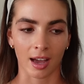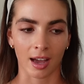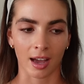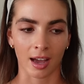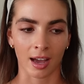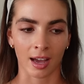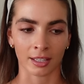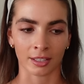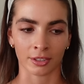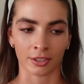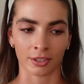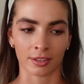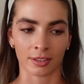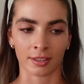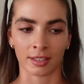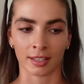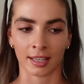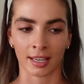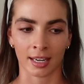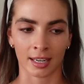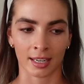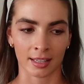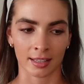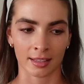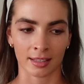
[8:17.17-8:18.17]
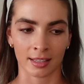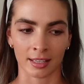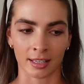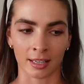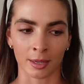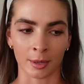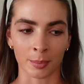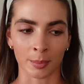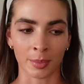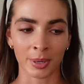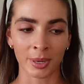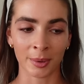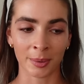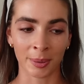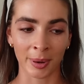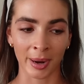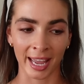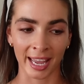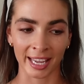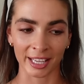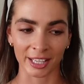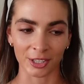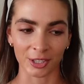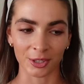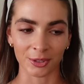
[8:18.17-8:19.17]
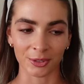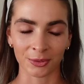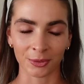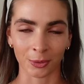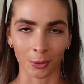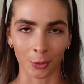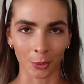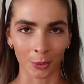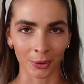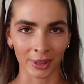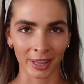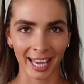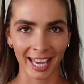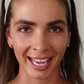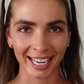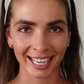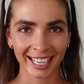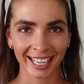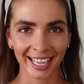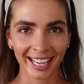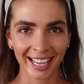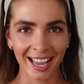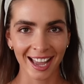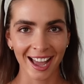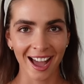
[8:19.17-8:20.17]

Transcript: I don't think anything can prepare you for that.